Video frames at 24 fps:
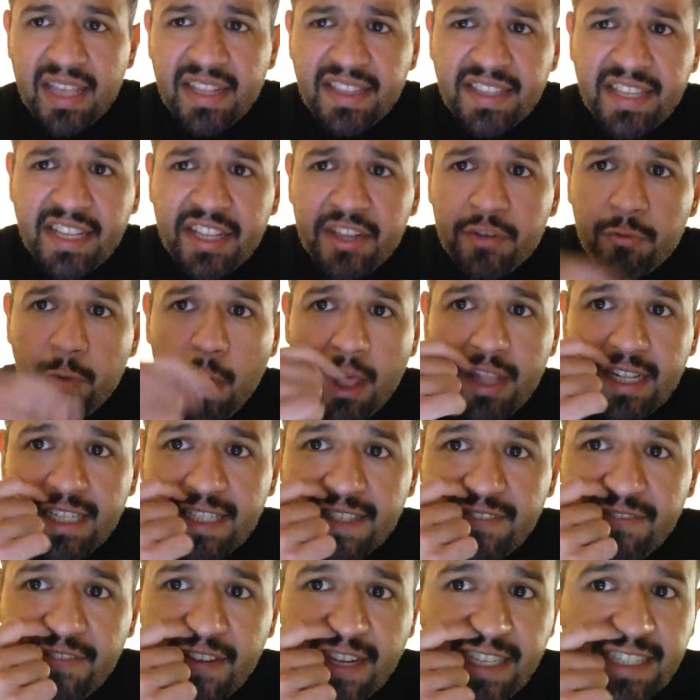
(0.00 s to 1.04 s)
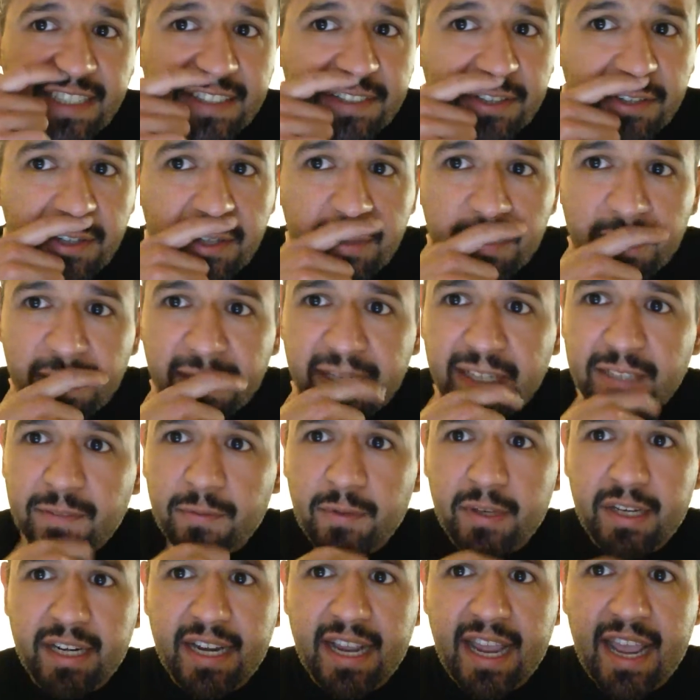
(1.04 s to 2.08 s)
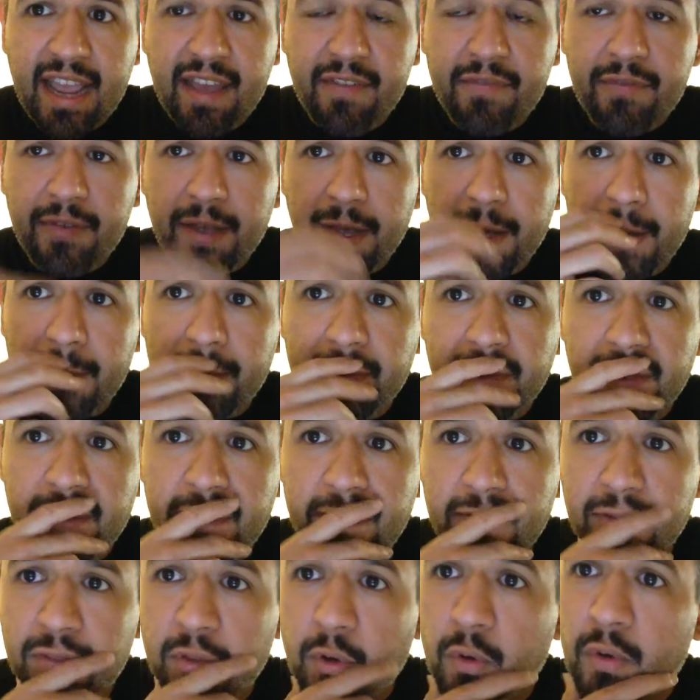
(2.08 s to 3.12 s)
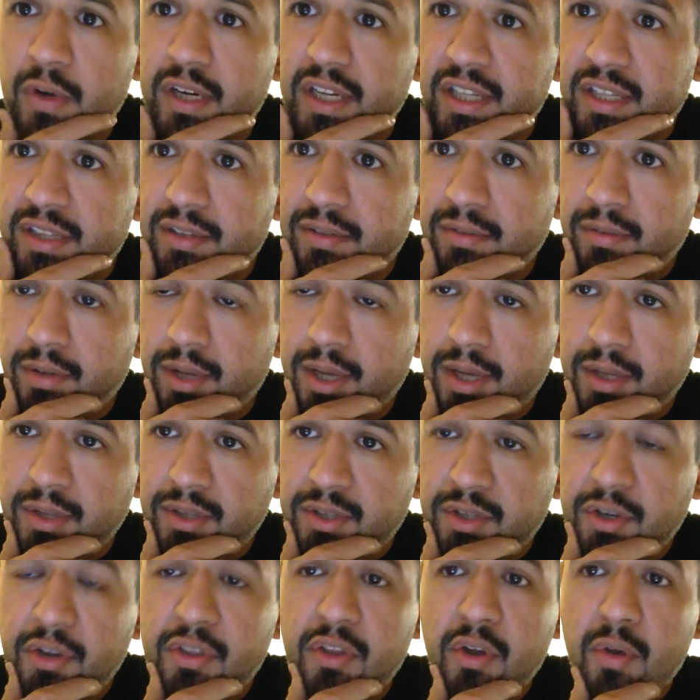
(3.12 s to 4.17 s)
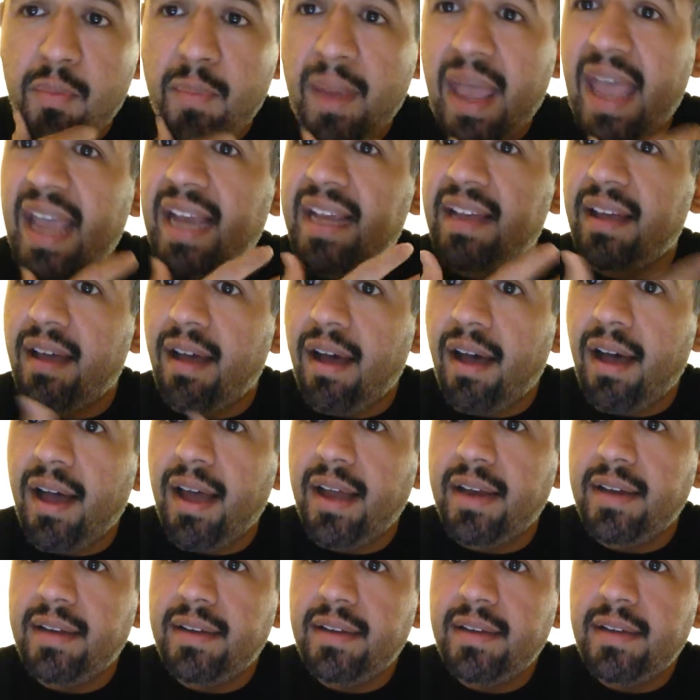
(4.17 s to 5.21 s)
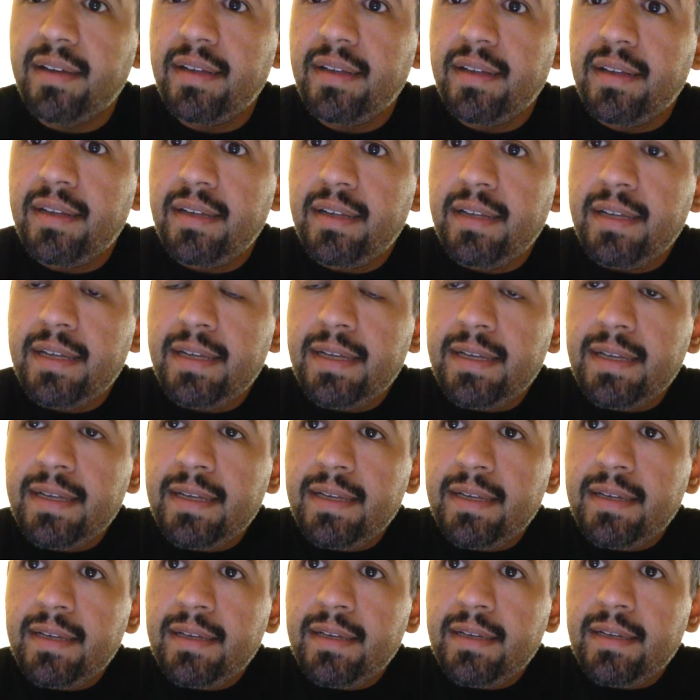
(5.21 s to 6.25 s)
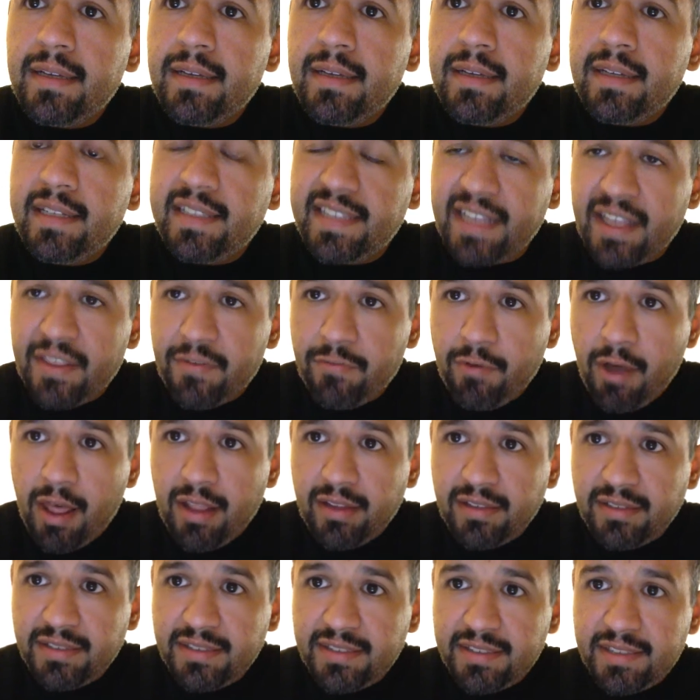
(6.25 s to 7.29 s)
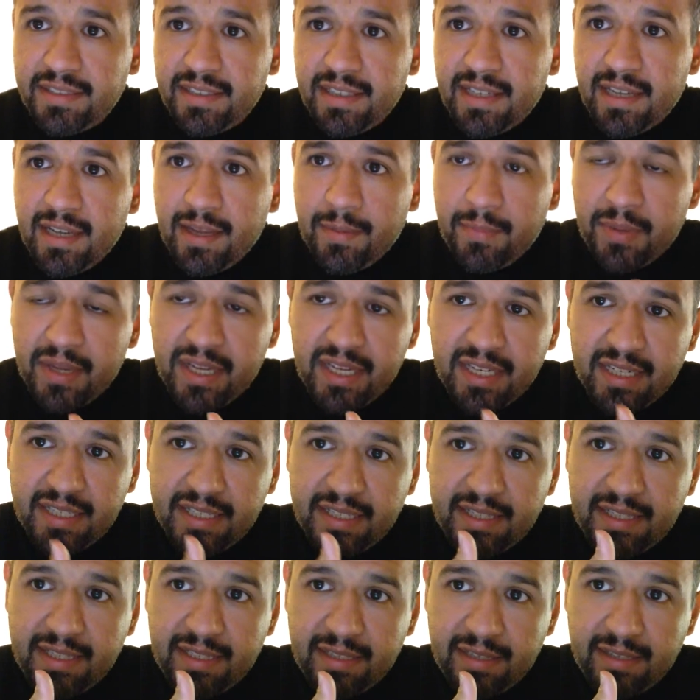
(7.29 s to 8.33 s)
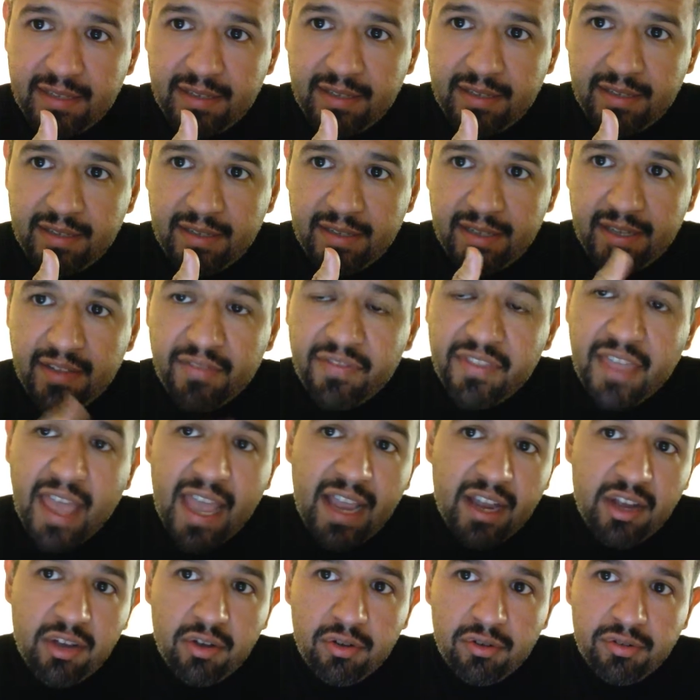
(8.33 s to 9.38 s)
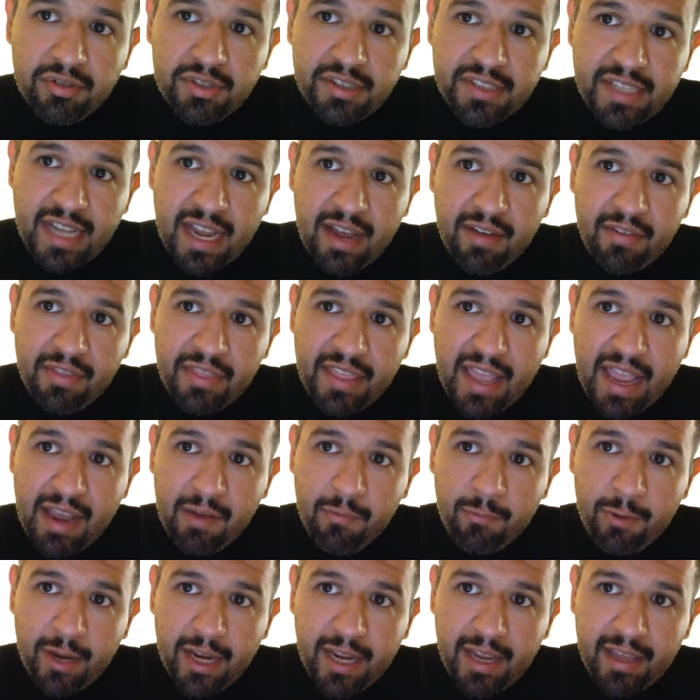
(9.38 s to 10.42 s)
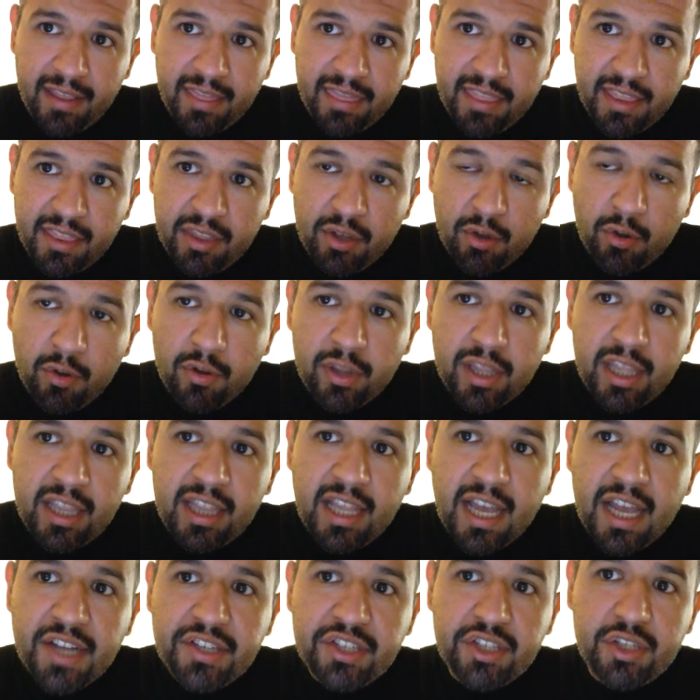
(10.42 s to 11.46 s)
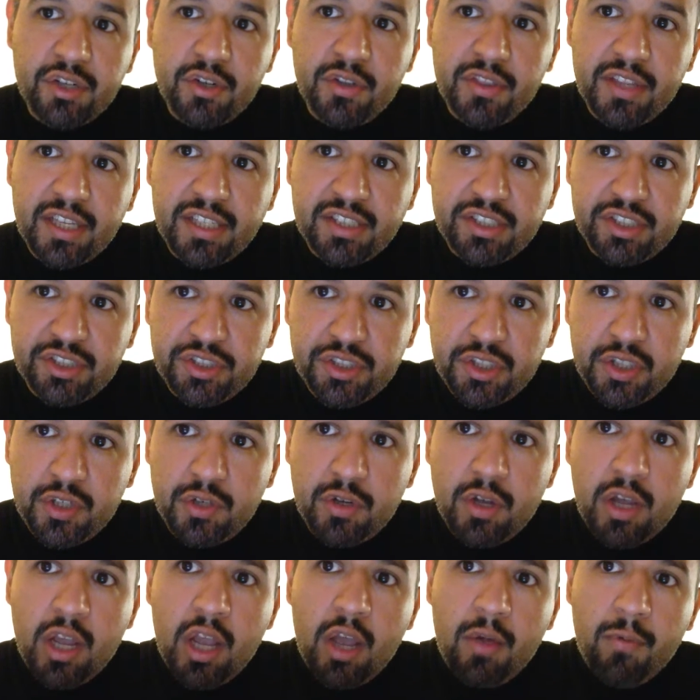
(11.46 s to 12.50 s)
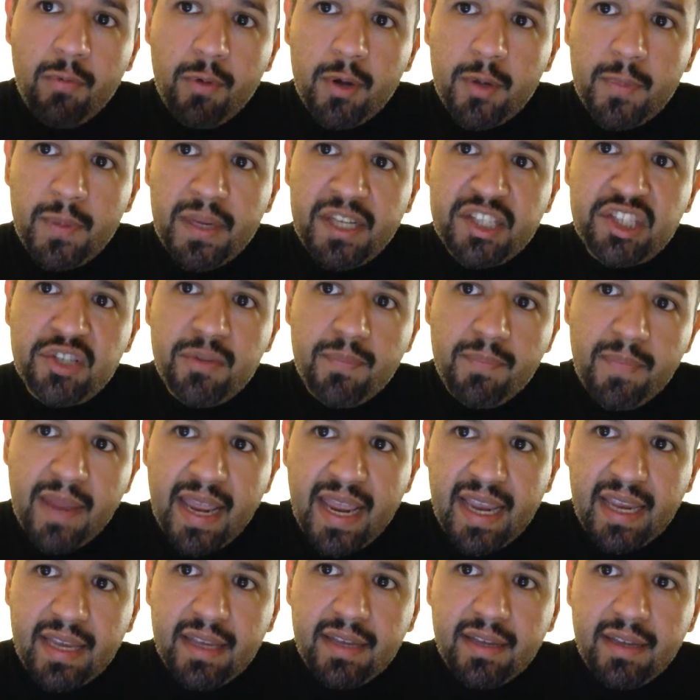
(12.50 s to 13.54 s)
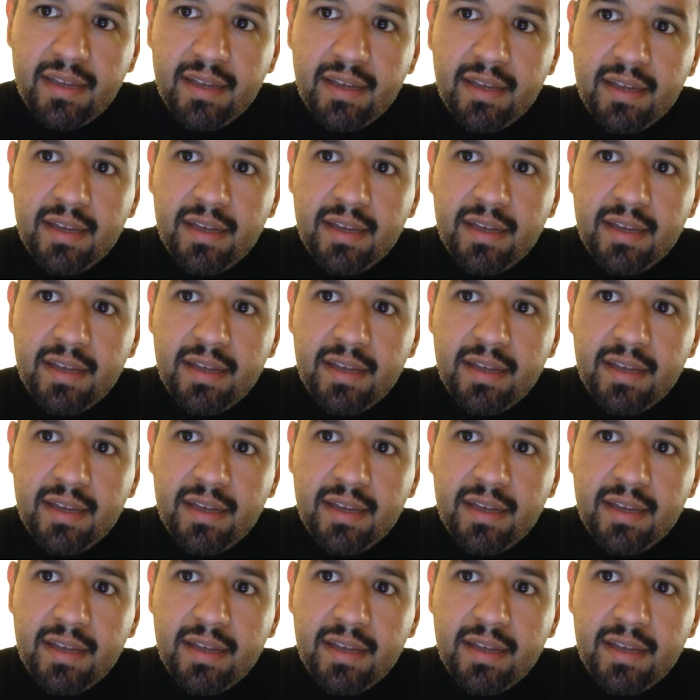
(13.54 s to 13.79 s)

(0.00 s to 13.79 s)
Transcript: Seth Rollins face turn, because we're going to have the Authority turn their back on Seth Rollins? Because if that goes down that way, then the only logical thing to do would be to make